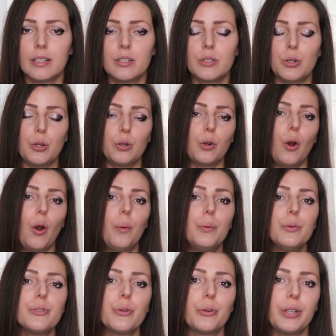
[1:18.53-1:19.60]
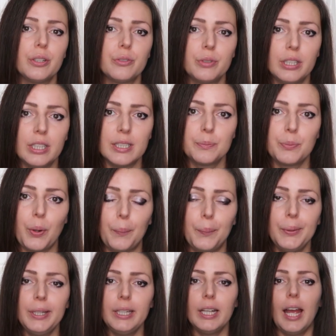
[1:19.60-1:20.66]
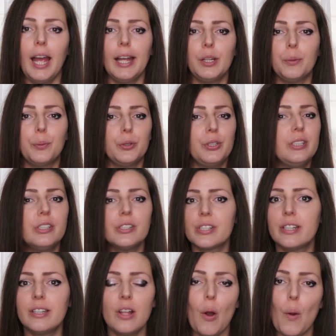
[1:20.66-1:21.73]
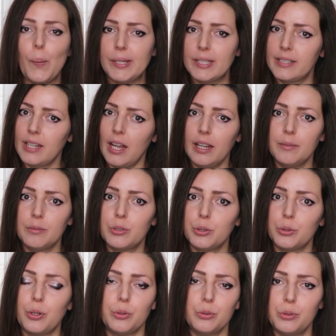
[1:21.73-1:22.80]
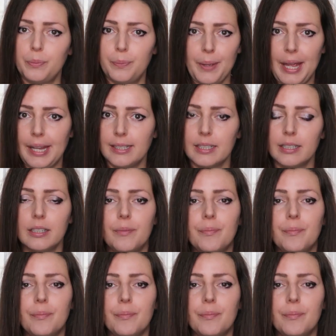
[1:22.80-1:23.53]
So your hormones don't get released properly and your body doesn't know it's time to go to bed.